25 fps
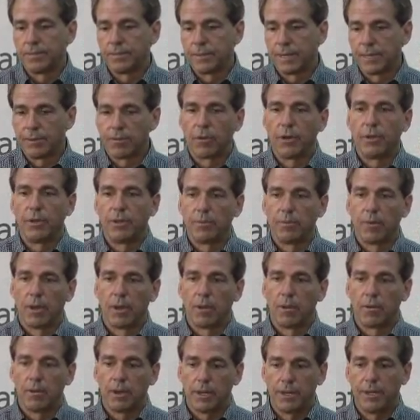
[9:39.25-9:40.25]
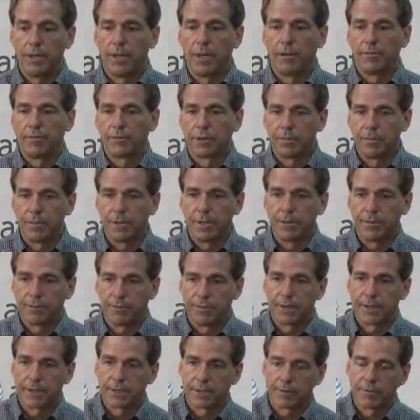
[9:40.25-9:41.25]
They run the ball enough to be
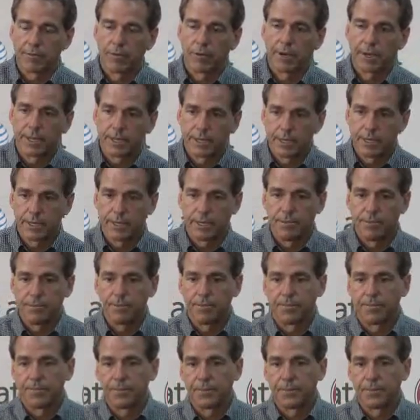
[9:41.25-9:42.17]
effective running team